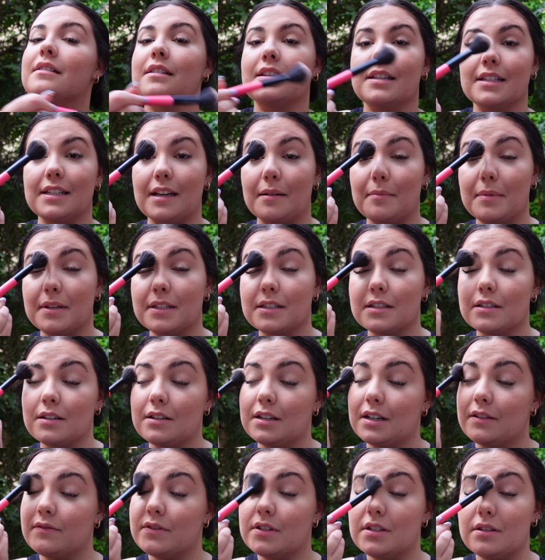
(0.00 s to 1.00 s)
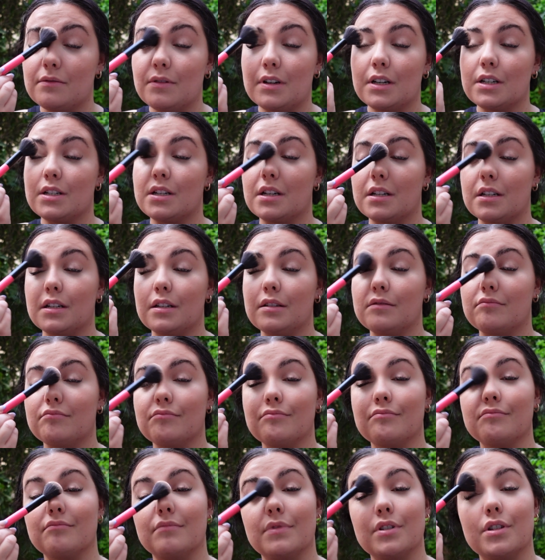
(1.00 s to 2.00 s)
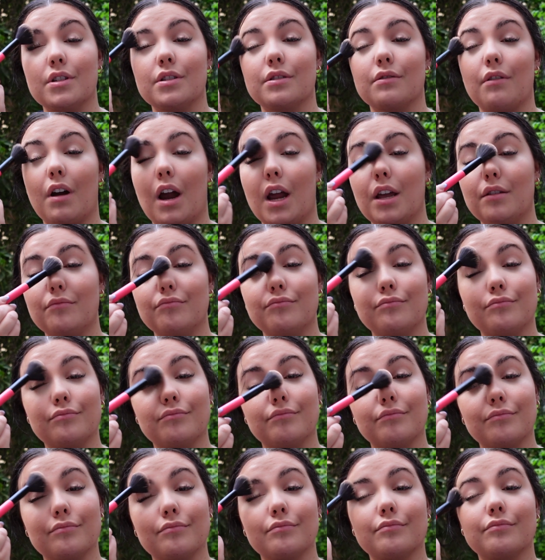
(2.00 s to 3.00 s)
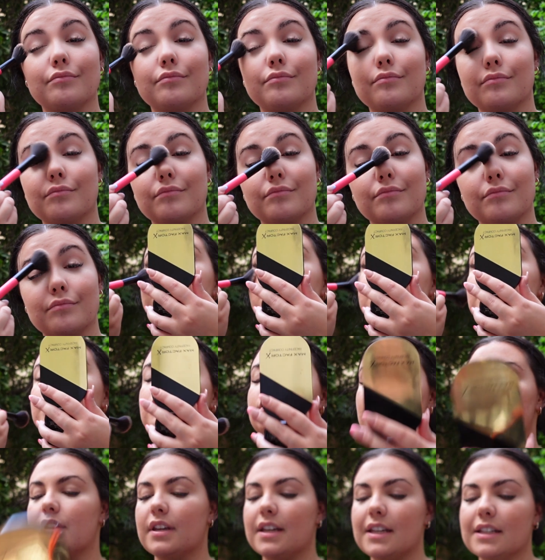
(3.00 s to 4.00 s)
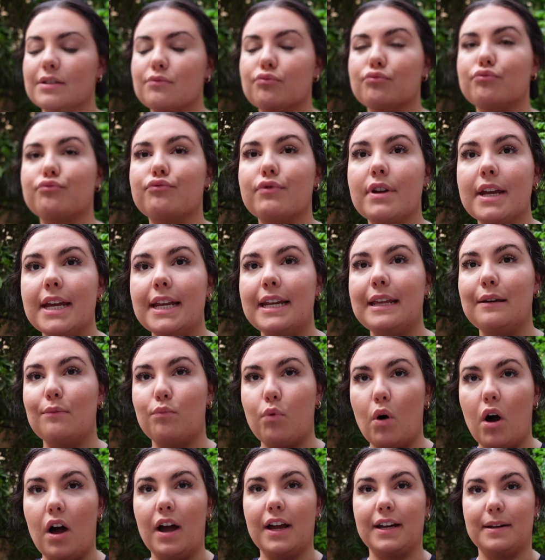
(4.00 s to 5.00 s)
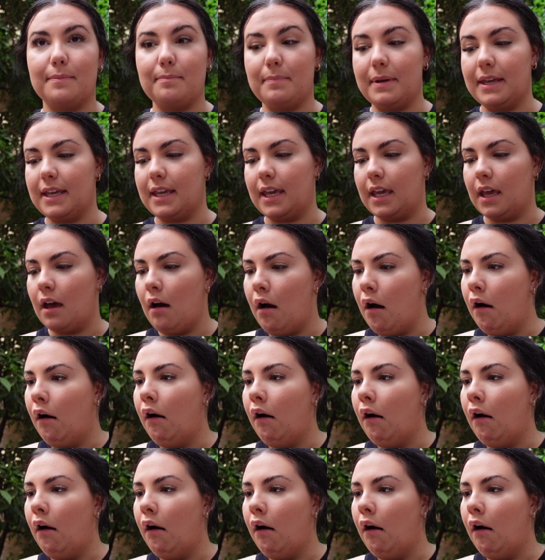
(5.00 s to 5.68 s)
because that means I don't have to do eyeshadow, which is great. Do you not think it's really wide and piggy?